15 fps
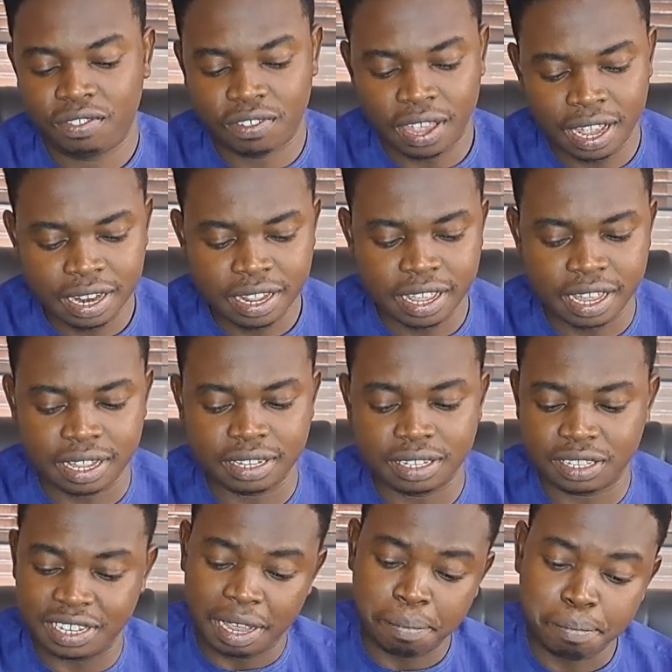10
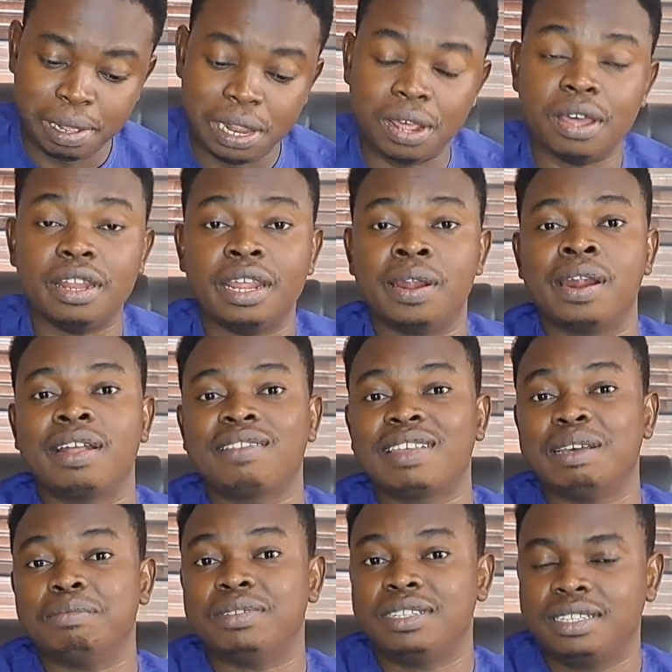years, 10 million naira
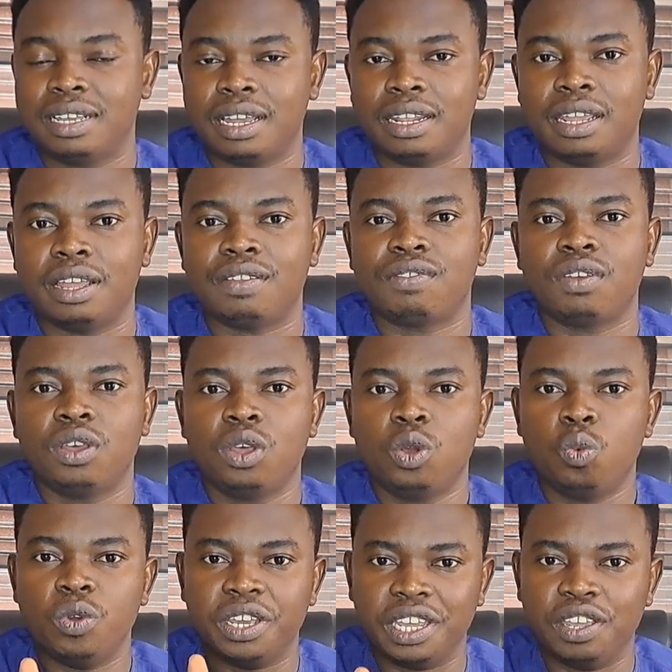times 10 years
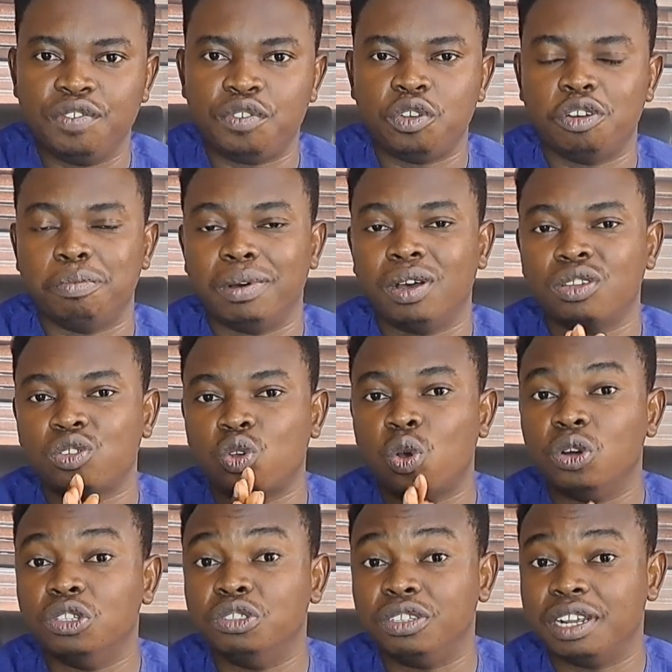will give you about
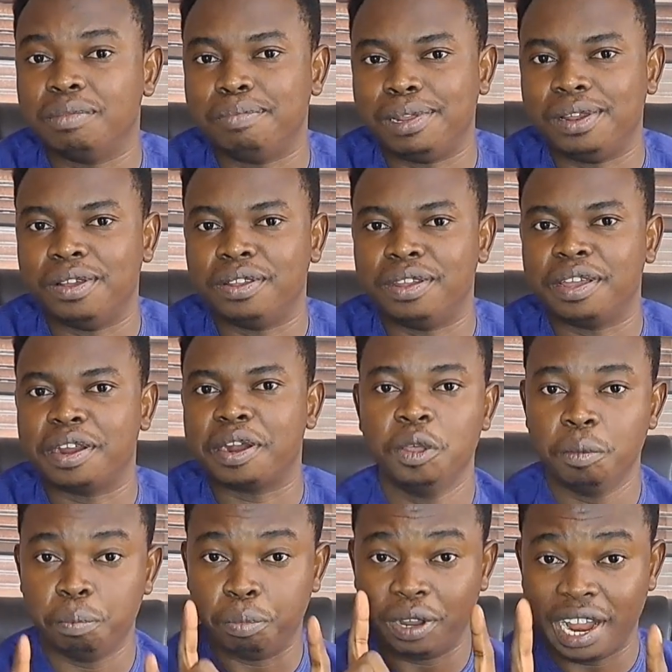100 million naira.
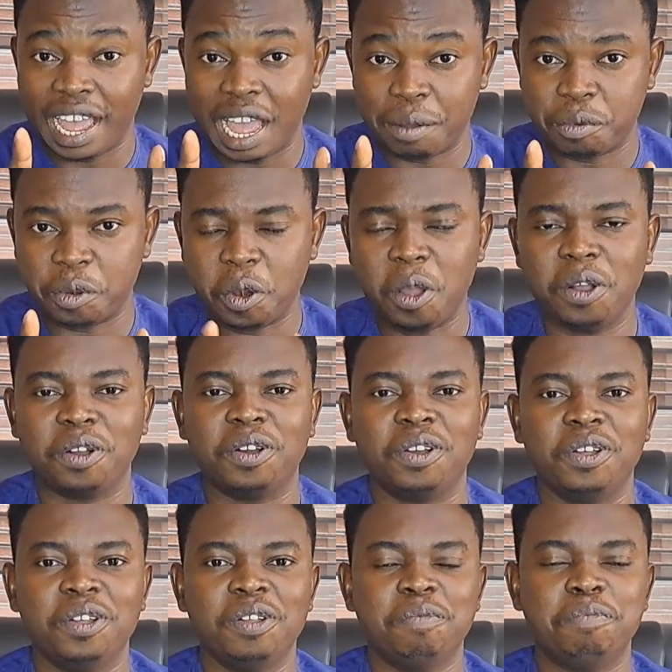But I am wrong,
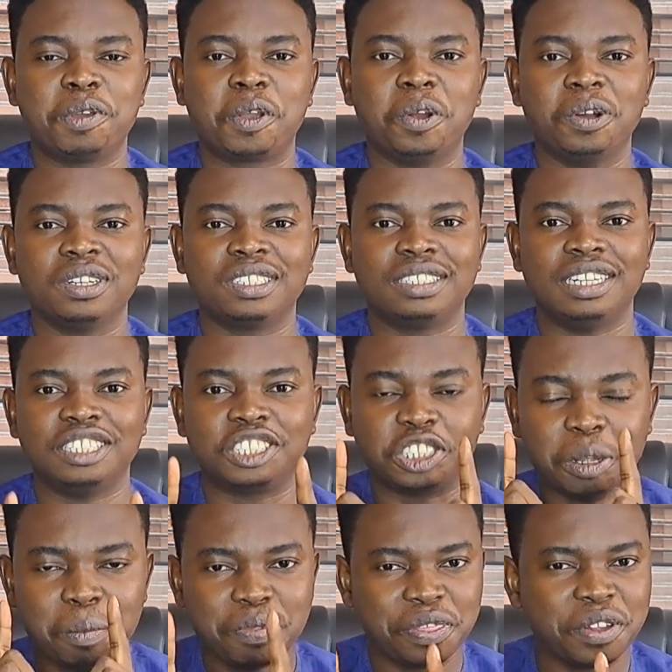because there's
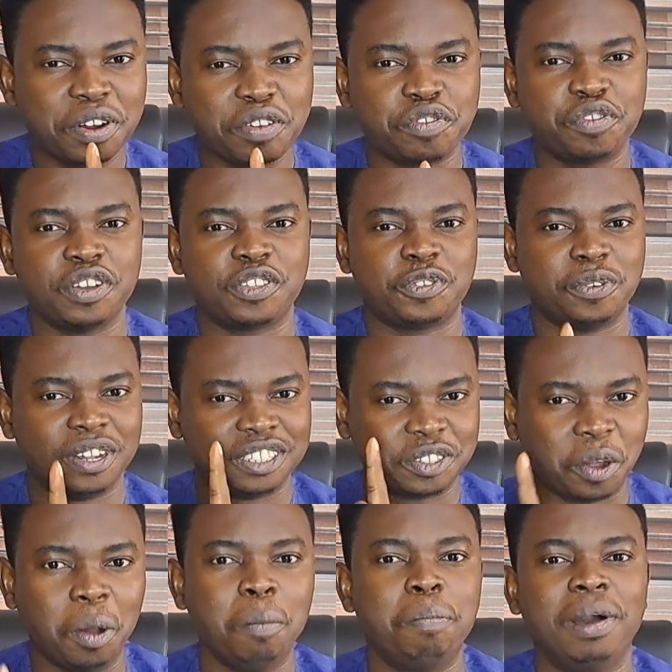something referred to
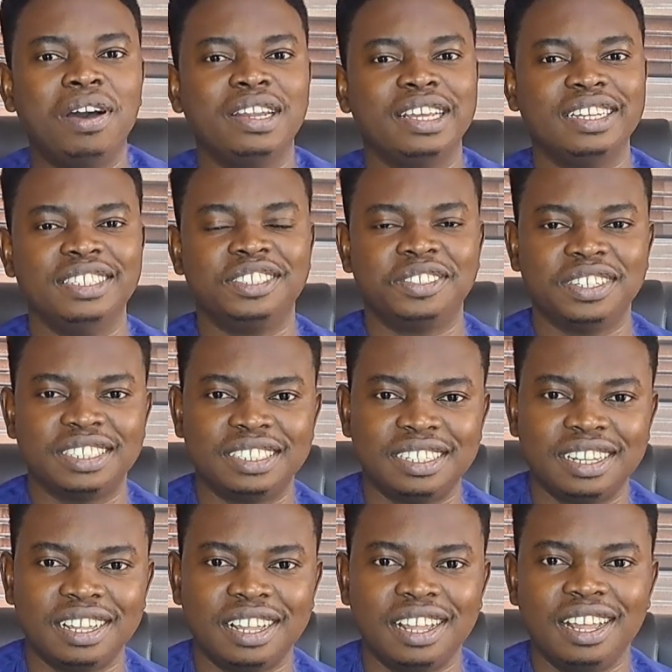as compound
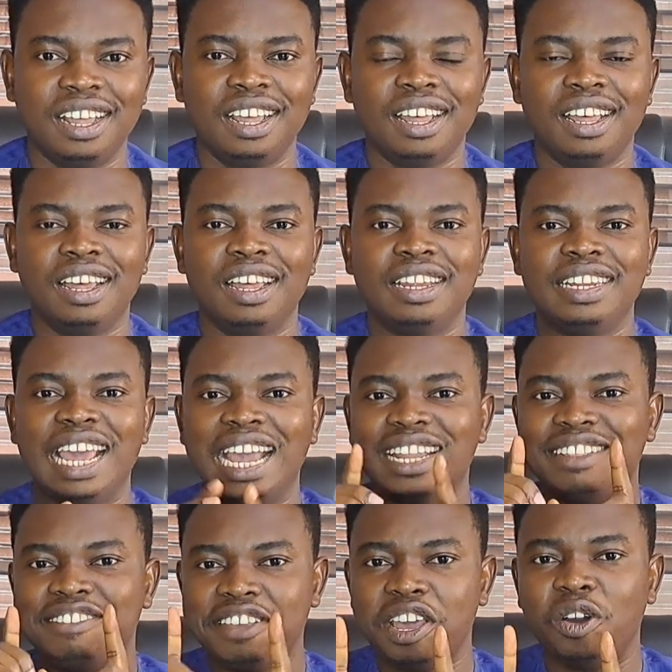interest. The
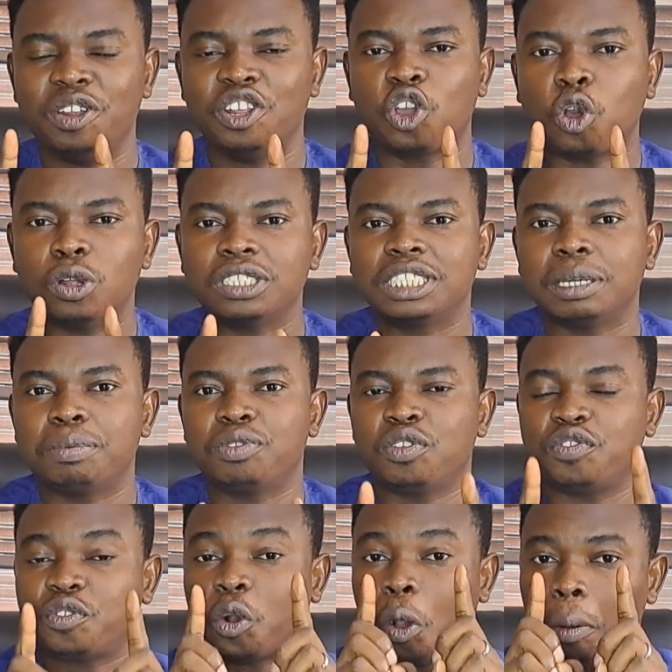idea or the
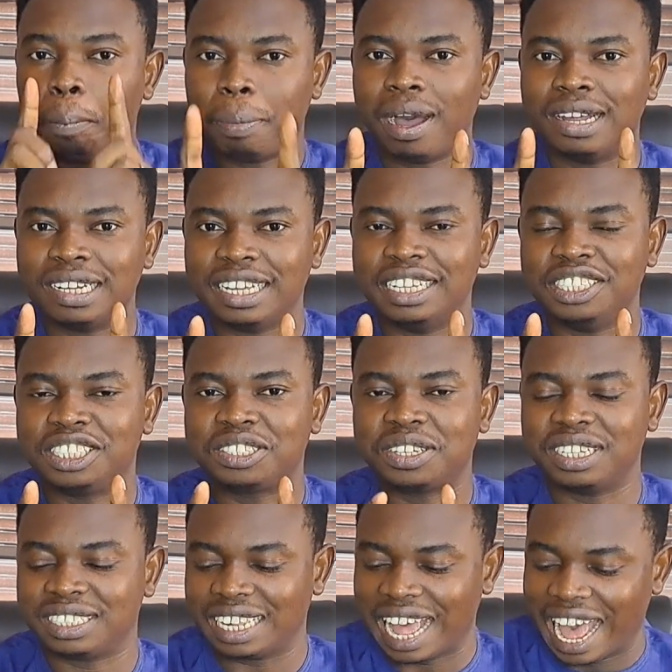concept of compound
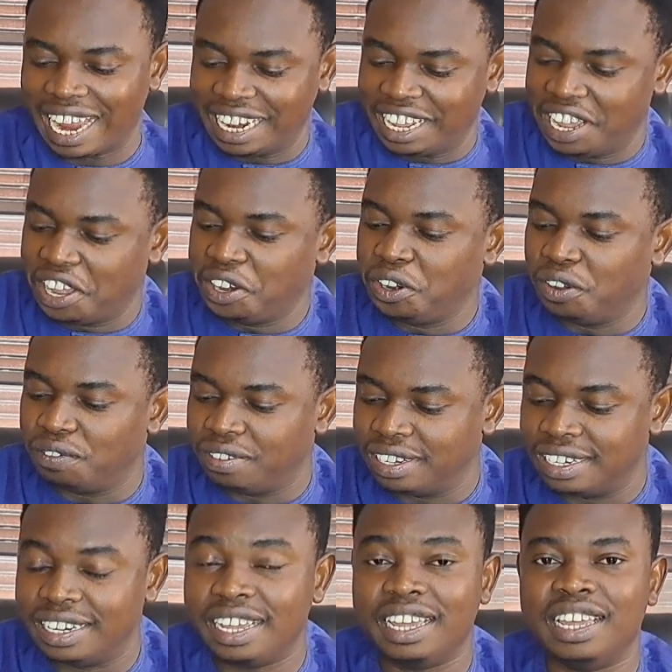interest at the end of
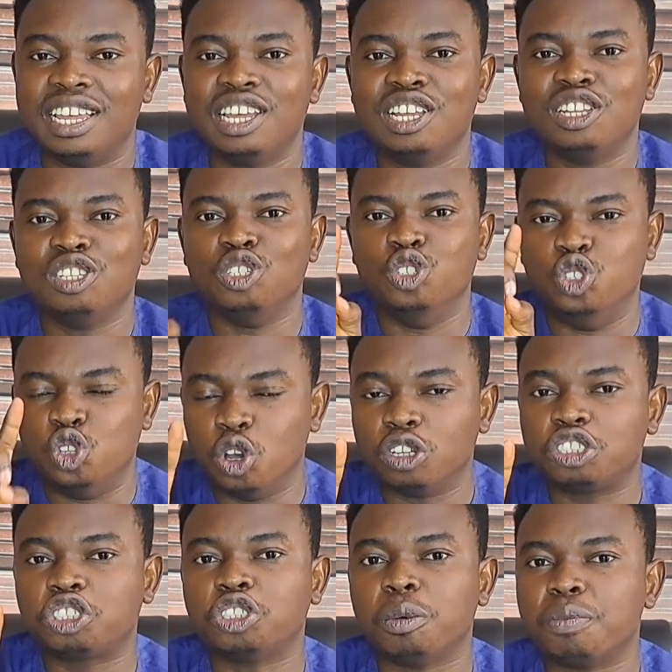the day
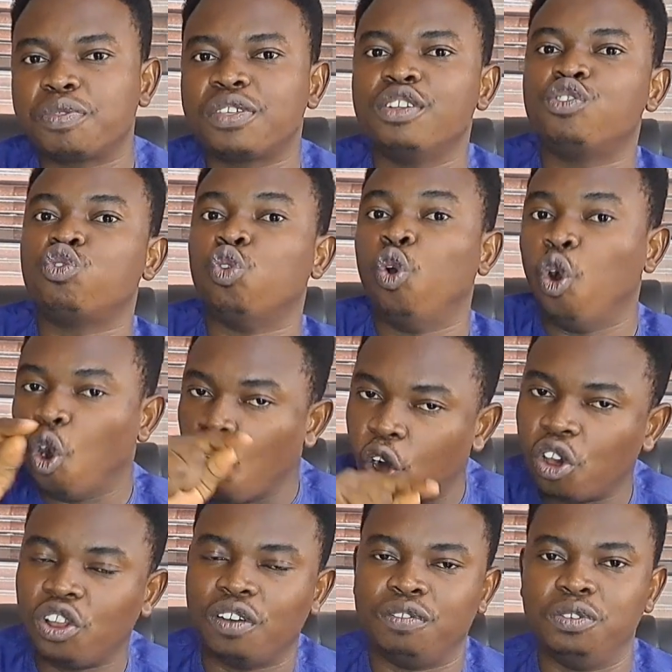does something to
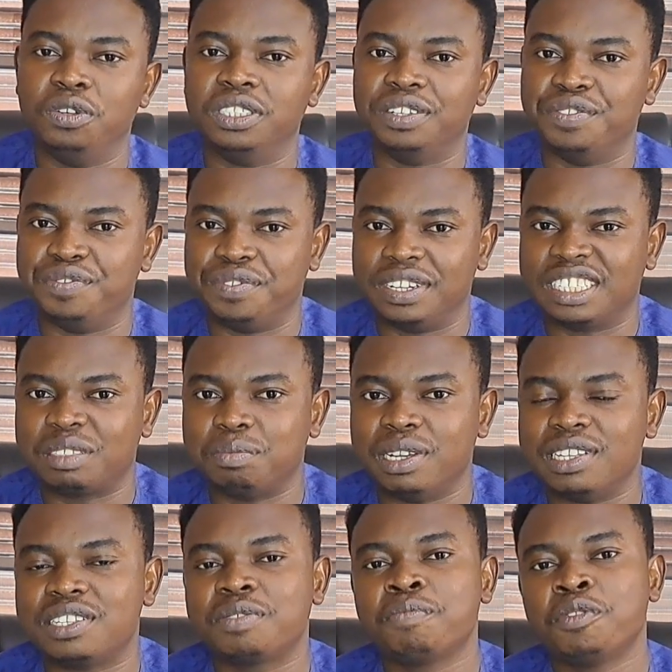all of those
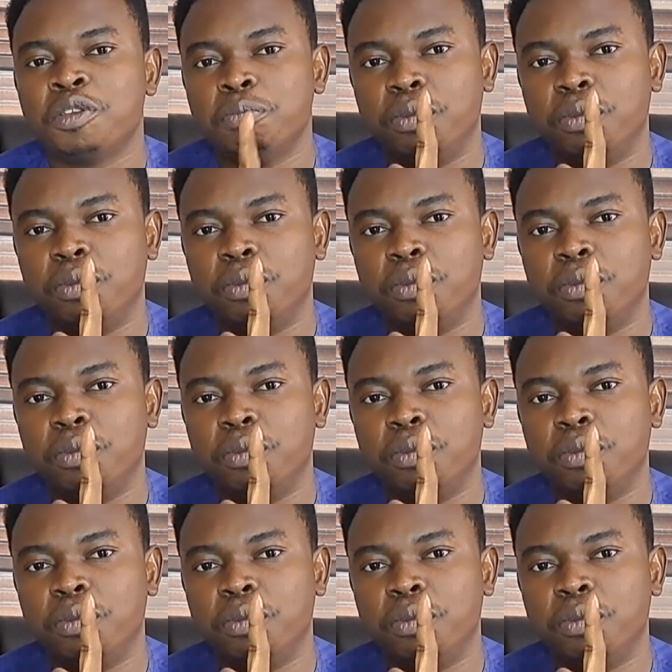investments.